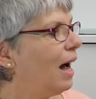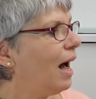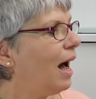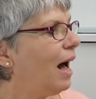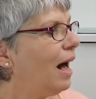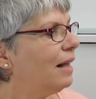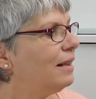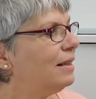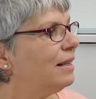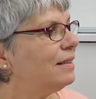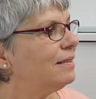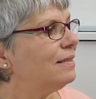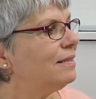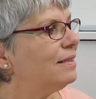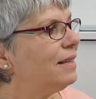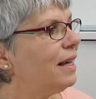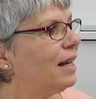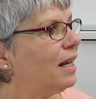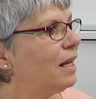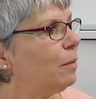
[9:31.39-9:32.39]
And the
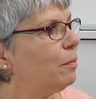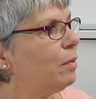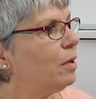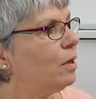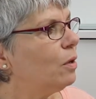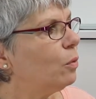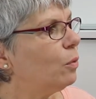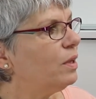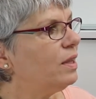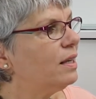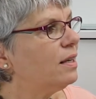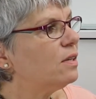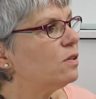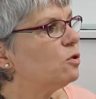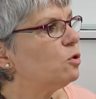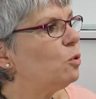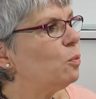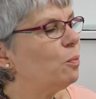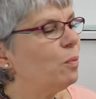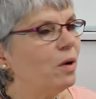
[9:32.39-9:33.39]
same with the
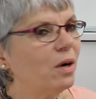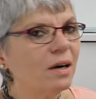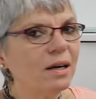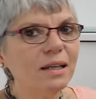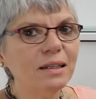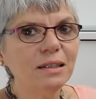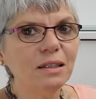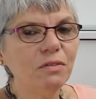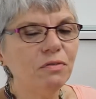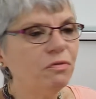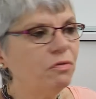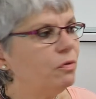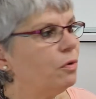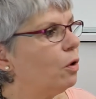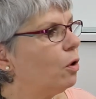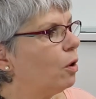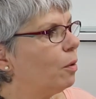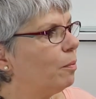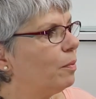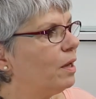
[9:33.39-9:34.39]
superlative
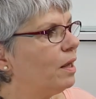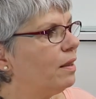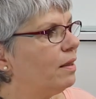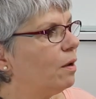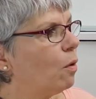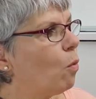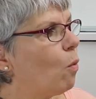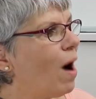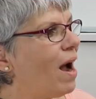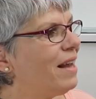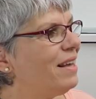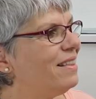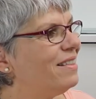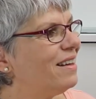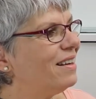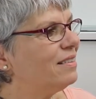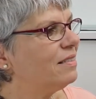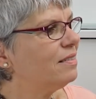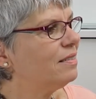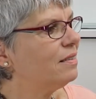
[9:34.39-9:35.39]
form, the
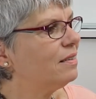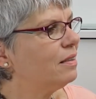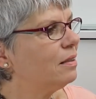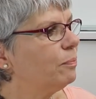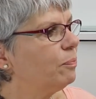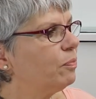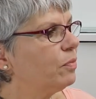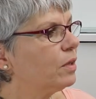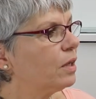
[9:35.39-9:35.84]
widest.